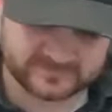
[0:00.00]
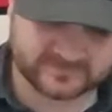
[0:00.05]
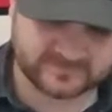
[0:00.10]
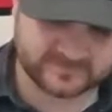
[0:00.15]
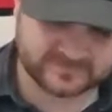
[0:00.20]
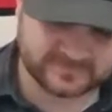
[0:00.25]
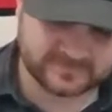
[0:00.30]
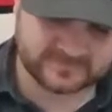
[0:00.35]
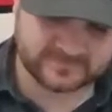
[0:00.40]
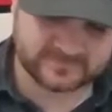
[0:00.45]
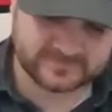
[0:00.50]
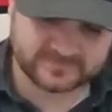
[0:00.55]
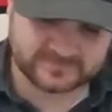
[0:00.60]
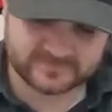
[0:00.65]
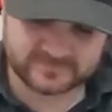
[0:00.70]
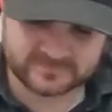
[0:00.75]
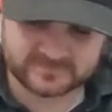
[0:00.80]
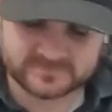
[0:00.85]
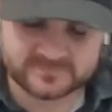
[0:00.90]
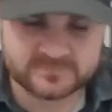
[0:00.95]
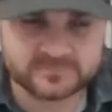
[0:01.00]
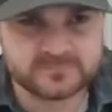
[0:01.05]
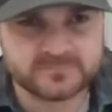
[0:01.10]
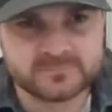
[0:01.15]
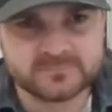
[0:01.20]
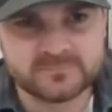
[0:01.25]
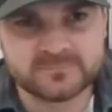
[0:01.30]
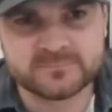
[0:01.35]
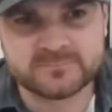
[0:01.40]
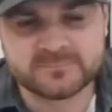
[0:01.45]

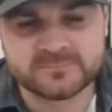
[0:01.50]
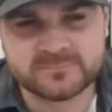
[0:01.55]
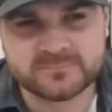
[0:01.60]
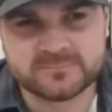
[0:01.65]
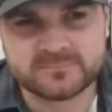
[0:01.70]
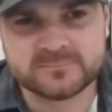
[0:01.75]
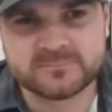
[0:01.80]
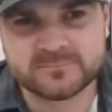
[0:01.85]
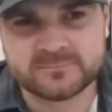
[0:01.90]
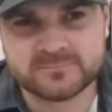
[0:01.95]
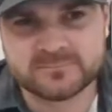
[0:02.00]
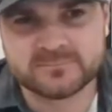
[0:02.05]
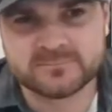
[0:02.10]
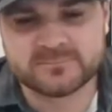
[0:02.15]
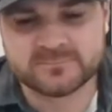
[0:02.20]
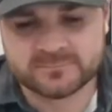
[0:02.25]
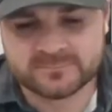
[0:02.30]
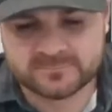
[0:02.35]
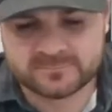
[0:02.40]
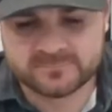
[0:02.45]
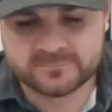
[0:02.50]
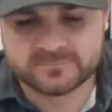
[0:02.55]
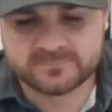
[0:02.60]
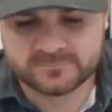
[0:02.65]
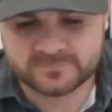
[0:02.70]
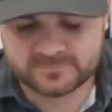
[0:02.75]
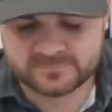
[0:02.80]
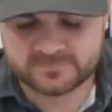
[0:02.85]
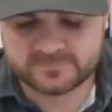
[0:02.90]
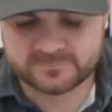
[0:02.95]

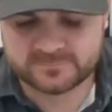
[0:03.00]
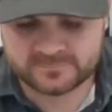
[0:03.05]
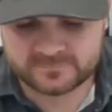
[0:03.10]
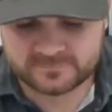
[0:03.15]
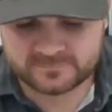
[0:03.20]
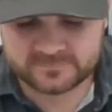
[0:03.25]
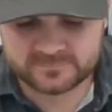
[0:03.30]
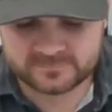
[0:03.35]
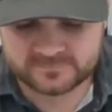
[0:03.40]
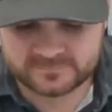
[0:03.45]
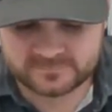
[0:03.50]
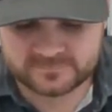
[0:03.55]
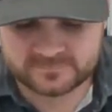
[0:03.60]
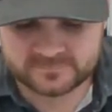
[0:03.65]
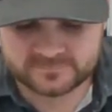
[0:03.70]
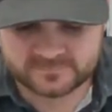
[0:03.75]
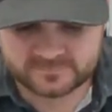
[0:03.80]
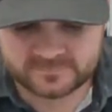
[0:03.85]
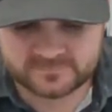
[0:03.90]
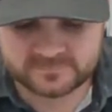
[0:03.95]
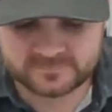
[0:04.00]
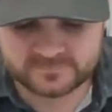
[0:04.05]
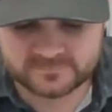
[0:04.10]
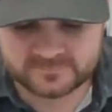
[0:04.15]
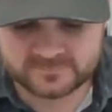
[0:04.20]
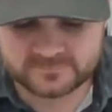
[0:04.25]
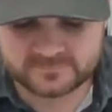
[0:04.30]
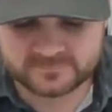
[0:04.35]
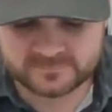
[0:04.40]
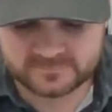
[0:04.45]

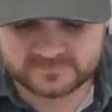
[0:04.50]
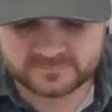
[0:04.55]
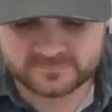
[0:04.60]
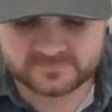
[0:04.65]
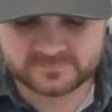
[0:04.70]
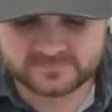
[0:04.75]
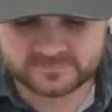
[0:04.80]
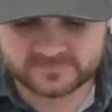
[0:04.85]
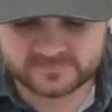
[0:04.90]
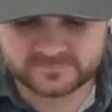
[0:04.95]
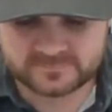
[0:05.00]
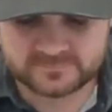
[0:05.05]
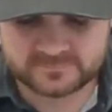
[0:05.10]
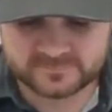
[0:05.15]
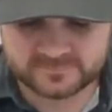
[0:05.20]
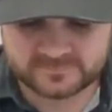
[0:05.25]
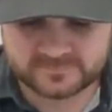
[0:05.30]
The person shown says nothing.